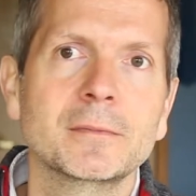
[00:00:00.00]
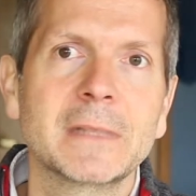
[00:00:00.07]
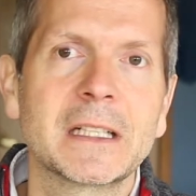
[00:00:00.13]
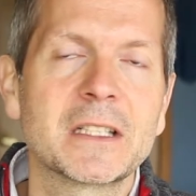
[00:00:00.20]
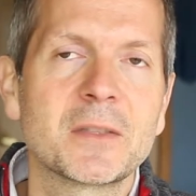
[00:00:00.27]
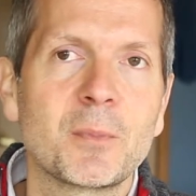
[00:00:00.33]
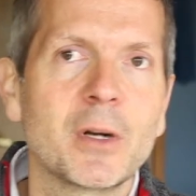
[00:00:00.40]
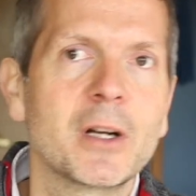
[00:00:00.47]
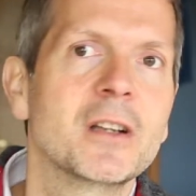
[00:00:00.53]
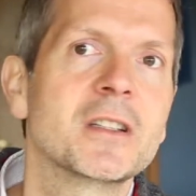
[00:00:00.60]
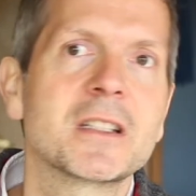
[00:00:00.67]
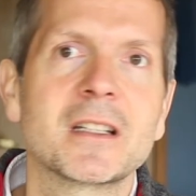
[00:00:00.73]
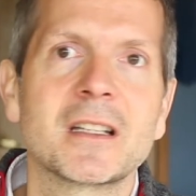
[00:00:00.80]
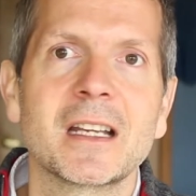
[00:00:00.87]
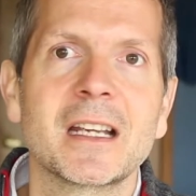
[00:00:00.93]

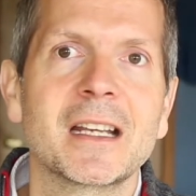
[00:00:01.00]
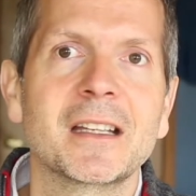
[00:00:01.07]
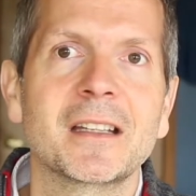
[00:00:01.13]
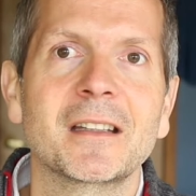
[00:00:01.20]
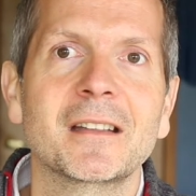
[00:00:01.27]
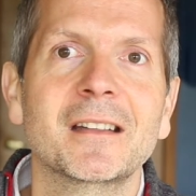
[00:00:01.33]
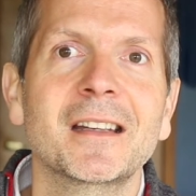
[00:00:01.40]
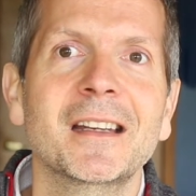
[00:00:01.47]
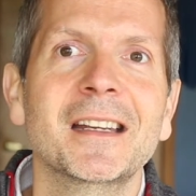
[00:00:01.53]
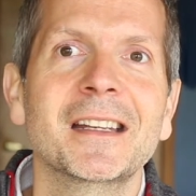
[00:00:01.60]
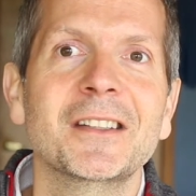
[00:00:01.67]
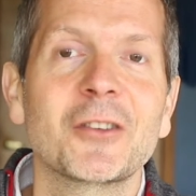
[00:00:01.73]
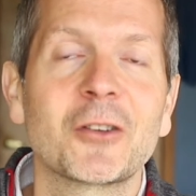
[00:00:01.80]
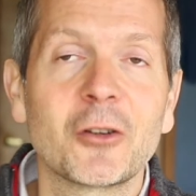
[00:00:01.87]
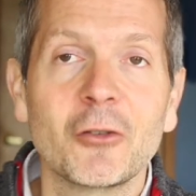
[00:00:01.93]
experienced in
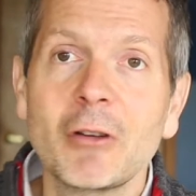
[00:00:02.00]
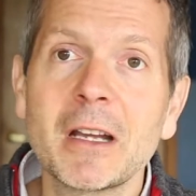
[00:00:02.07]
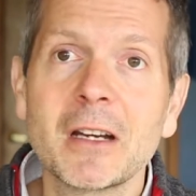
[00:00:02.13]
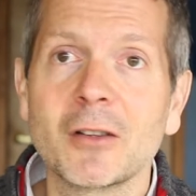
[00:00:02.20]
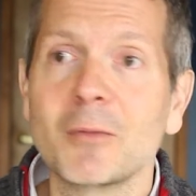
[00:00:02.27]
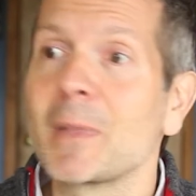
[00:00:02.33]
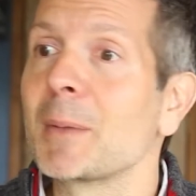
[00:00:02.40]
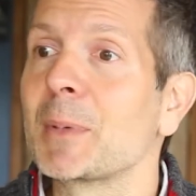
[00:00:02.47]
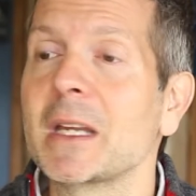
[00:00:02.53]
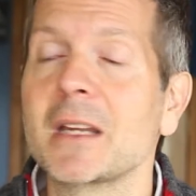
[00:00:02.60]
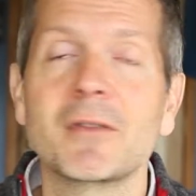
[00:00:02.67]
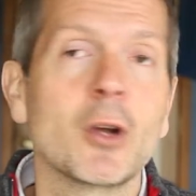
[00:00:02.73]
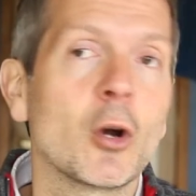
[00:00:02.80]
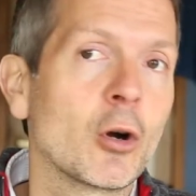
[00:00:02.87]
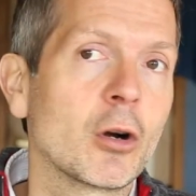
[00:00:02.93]
your career, maybe
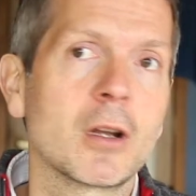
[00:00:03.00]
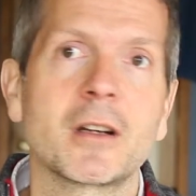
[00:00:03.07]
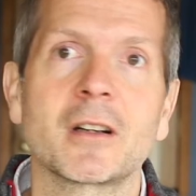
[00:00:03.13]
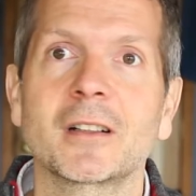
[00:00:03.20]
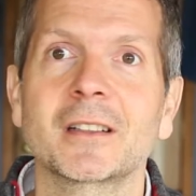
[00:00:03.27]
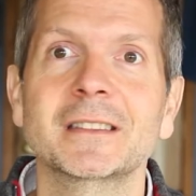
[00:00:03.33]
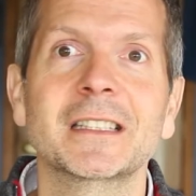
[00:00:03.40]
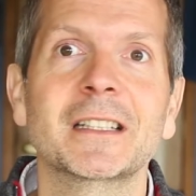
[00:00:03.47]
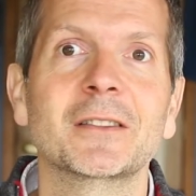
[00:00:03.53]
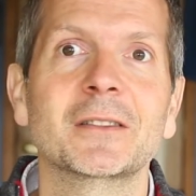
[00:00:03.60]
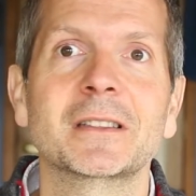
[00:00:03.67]
even earlier, you know,